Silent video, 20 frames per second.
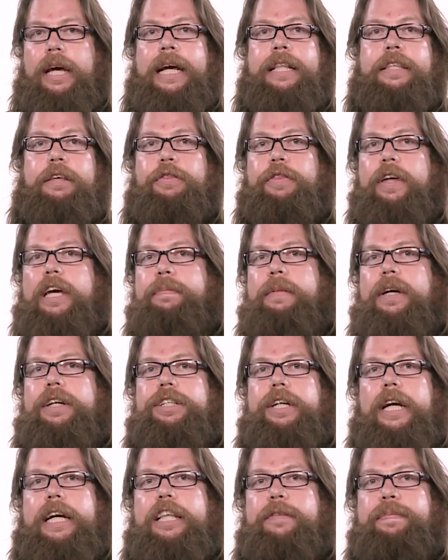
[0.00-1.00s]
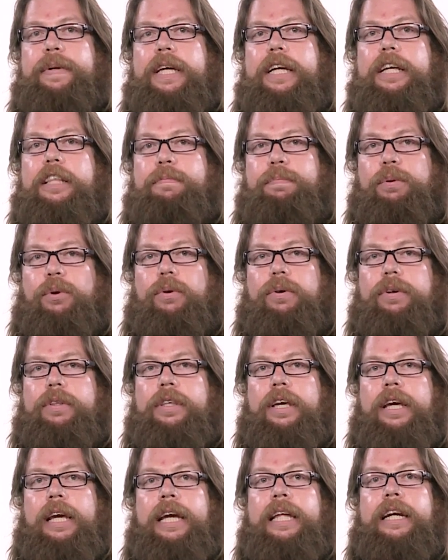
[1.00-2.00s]
is a theme that Shakespeare
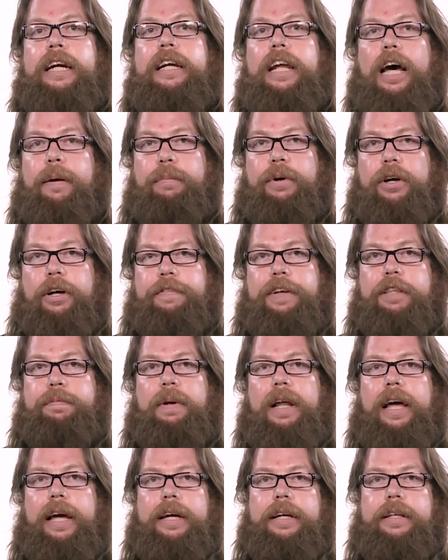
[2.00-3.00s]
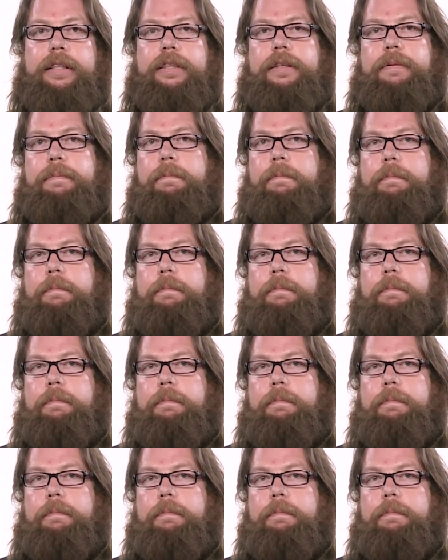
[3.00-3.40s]
explores in a number of his plays.